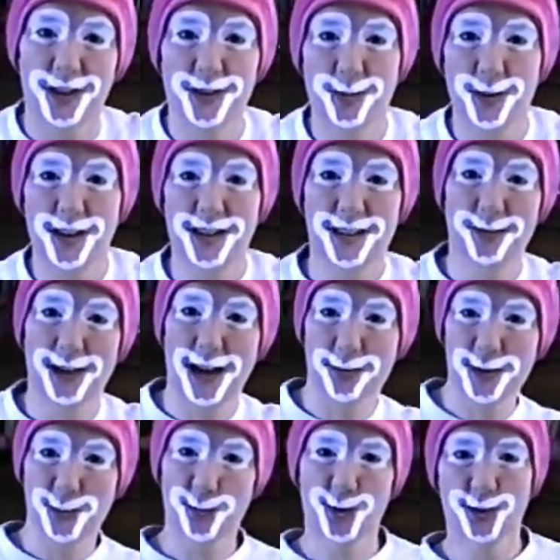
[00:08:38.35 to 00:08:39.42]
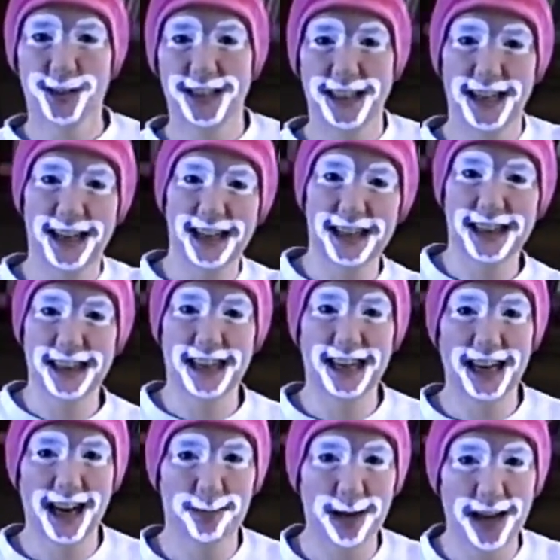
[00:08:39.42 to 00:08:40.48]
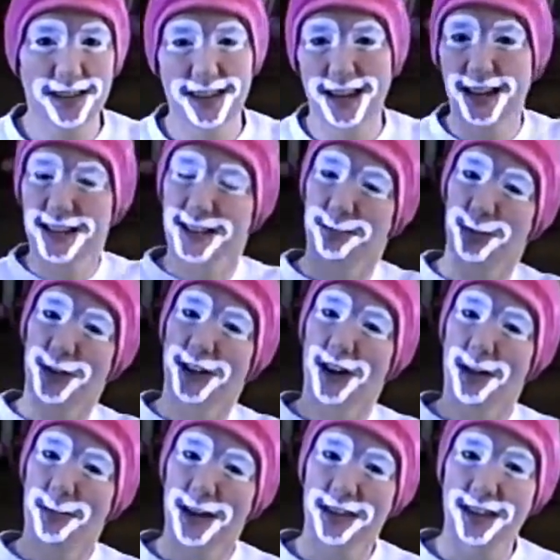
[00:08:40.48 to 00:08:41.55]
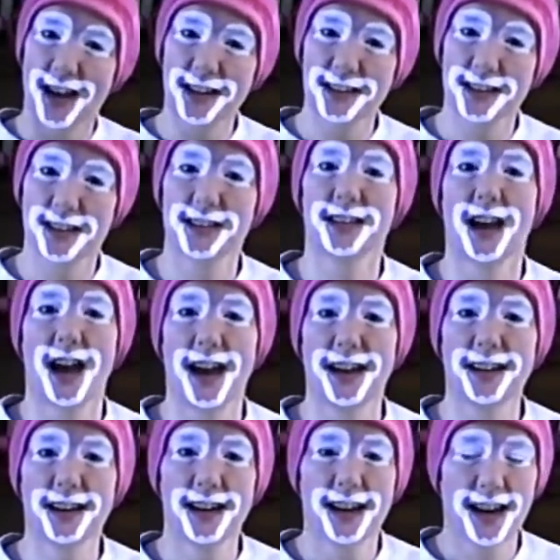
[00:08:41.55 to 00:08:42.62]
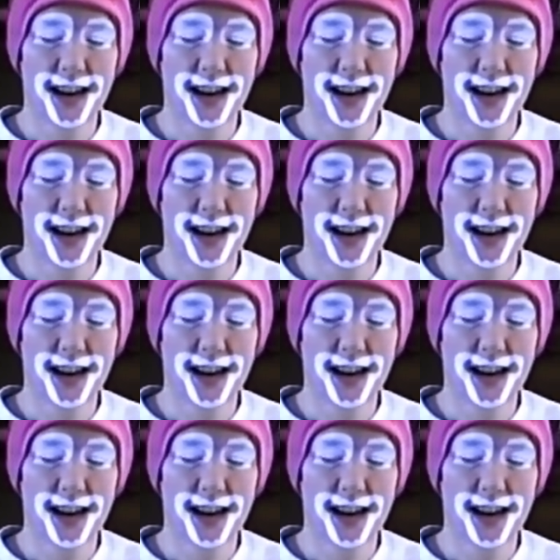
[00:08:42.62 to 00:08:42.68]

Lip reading: which was when I was worrying and thinking about things and putting all my thoughts aside.